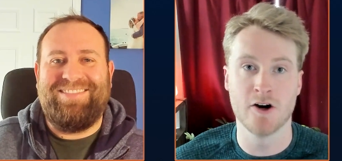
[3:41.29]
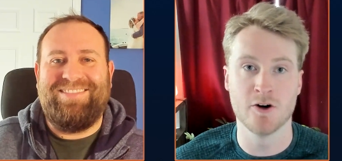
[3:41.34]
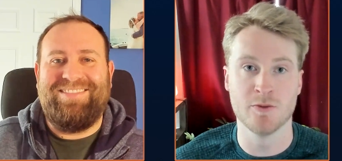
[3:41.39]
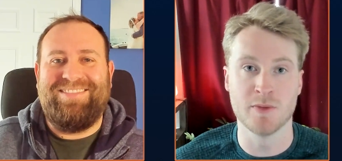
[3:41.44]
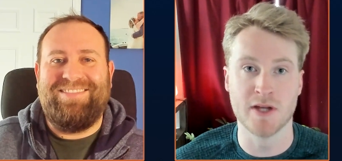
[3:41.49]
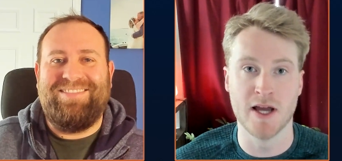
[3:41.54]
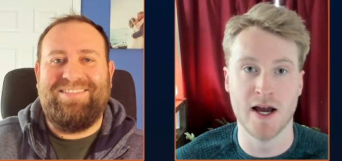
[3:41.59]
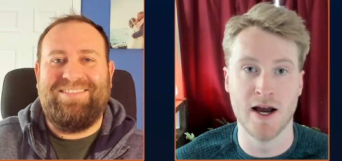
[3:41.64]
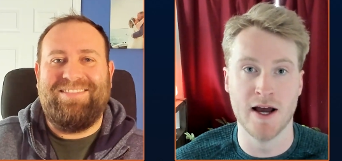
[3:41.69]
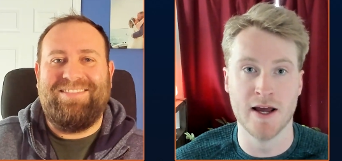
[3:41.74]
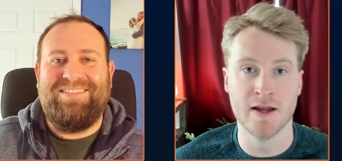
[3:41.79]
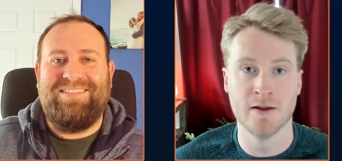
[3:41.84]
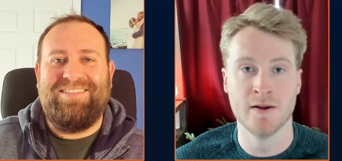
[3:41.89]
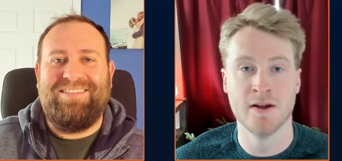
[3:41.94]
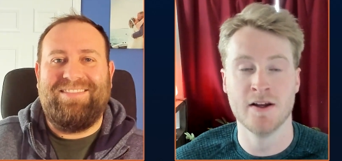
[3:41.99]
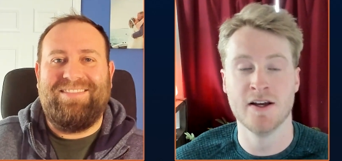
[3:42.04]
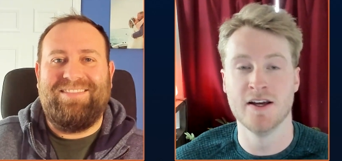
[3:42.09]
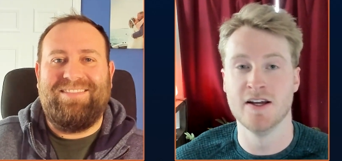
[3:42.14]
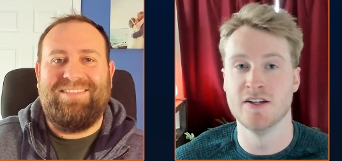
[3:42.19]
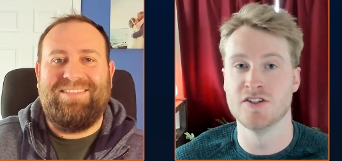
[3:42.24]
Speaker 1: BI.
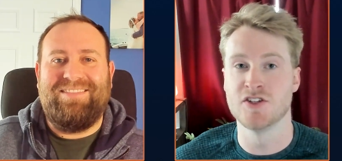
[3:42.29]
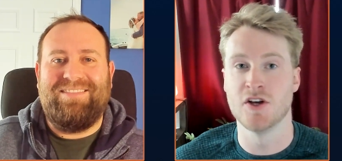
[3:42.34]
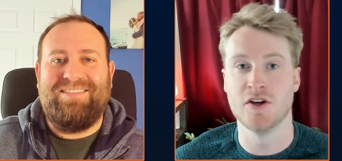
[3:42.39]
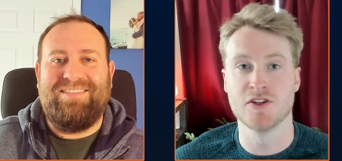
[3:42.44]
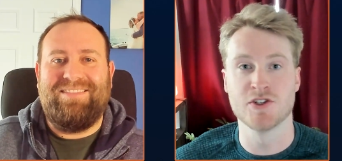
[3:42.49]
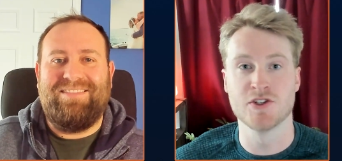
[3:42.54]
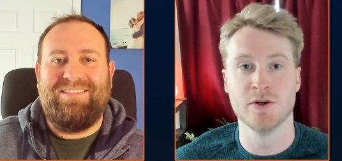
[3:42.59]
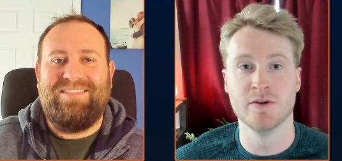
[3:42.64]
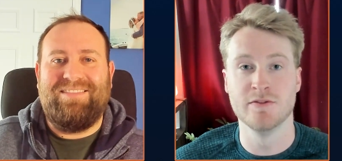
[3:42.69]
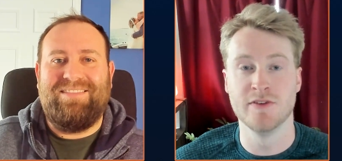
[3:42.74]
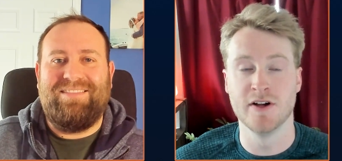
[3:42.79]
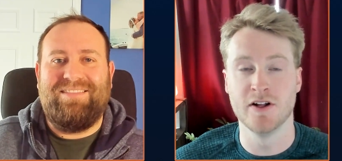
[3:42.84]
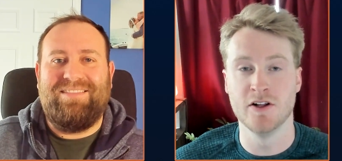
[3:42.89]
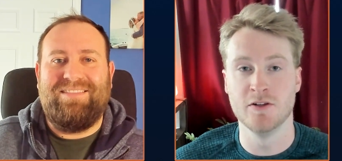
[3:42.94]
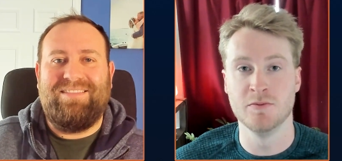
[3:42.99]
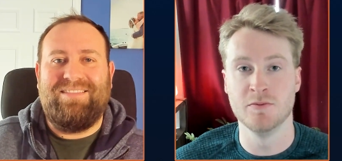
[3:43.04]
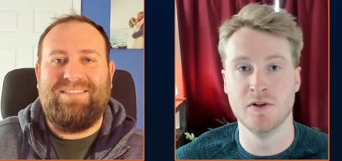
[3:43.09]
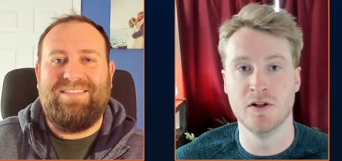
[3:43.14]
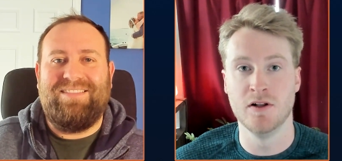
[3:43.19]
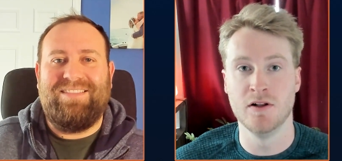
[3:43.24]
It's also
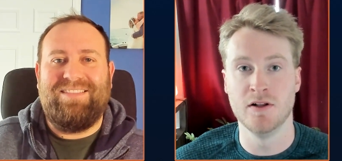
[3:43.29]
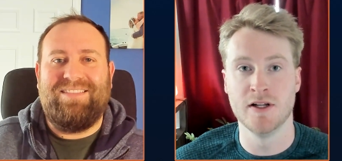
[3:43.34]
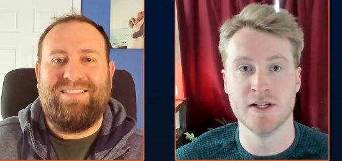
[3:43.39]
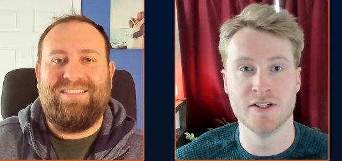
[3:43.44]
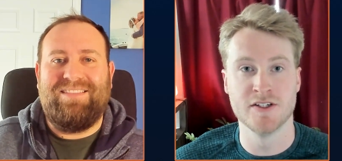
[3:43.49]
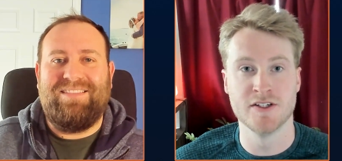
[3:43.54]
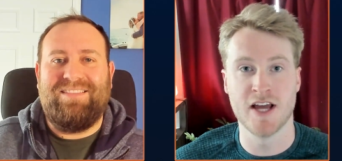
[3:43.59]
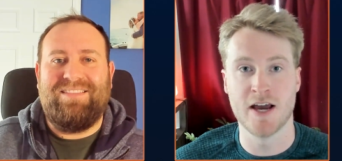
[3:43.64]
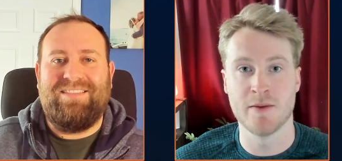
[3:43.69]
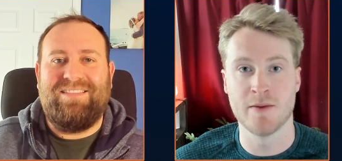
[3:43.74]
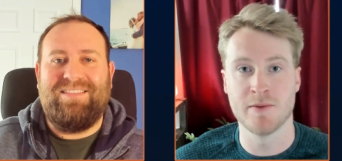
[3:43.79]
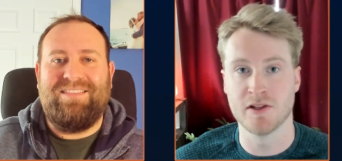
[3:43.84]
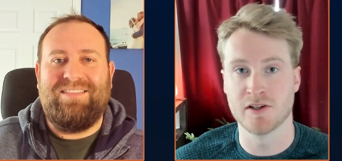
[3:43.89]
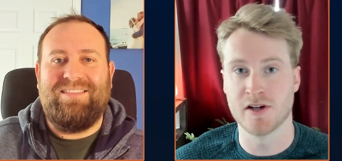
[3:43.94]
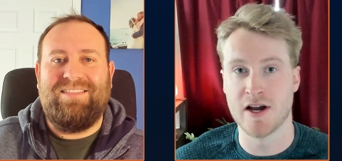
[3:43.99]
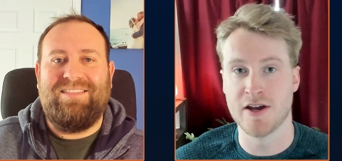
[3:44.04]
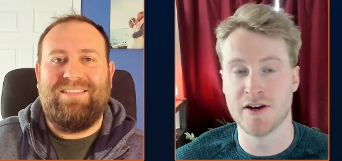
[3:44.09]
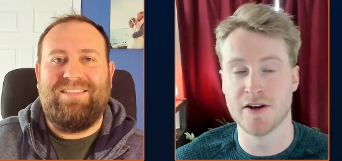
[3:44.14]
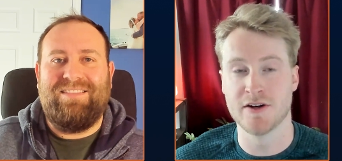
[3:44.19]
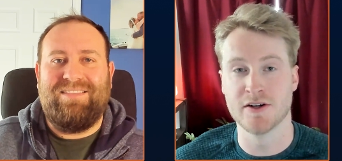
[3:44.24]
available in Tabular
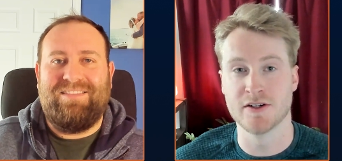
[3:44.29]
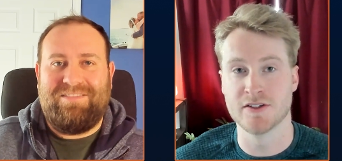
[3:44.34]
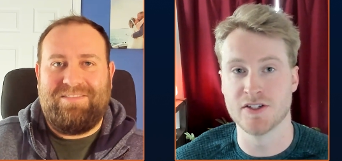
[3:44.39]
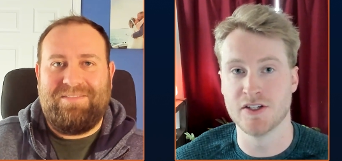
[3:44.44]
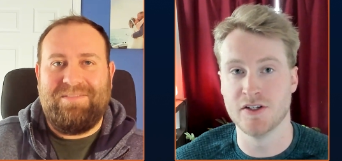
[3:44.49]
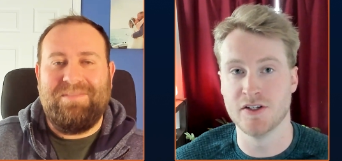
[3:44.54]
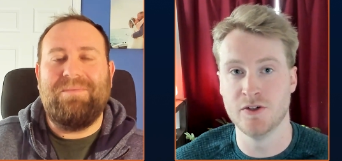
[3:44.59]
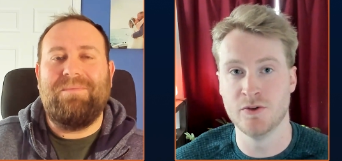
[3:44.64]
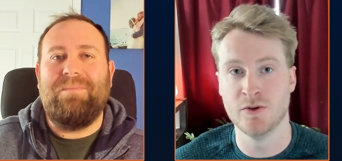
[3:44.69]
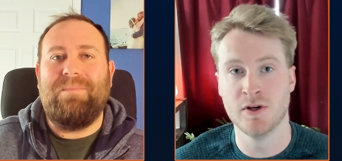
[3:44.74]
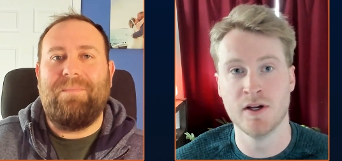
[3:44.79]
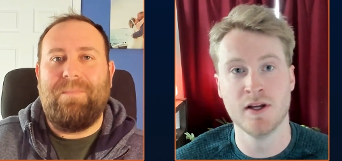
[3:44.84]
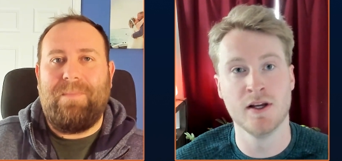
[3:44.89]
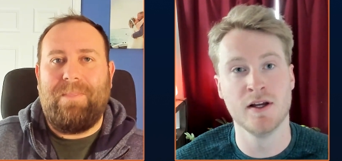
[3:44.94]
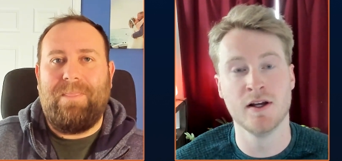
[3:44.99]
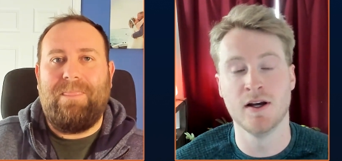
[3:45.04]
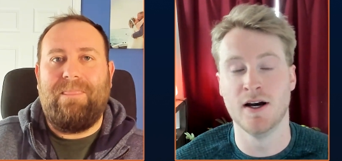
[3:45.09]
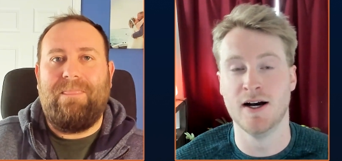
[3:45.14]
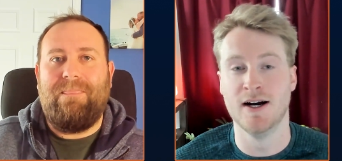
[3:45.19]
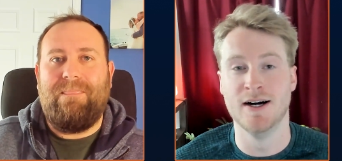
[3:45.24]
Editor 2.
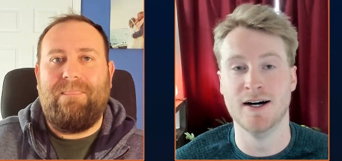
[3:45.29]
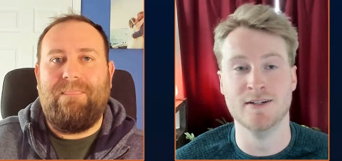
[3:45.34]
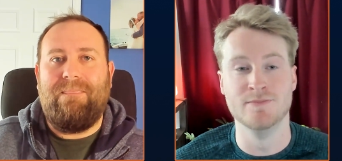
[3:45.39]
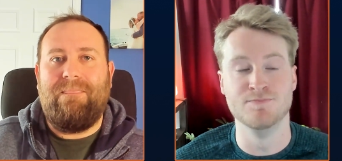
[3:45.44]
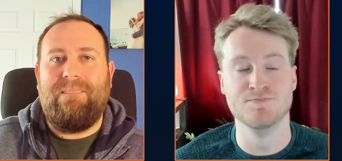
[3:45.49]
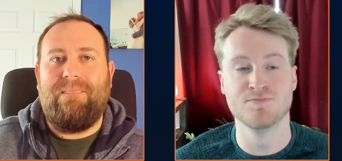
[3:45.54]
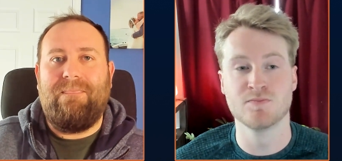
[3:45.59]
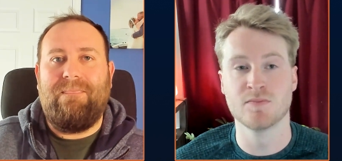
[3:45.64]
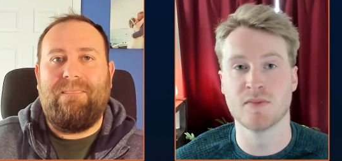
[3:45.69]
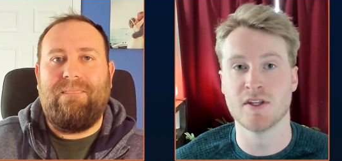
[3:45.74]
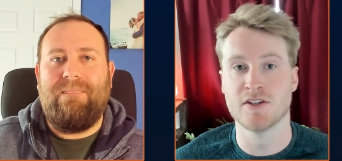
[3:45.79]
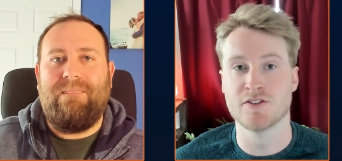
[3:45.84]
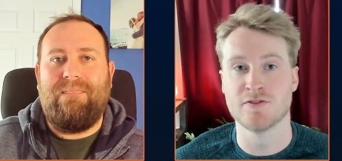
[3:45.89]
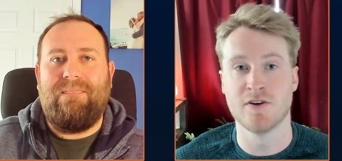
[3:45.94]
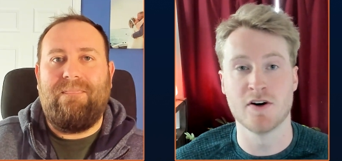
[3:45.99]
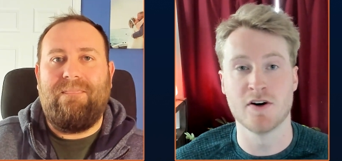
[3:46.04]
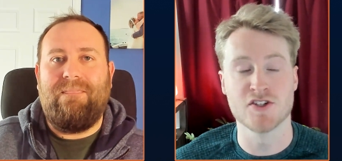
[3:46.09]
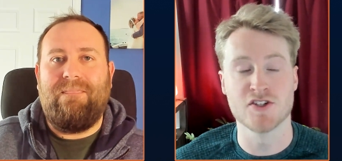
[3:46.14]
Um, as far as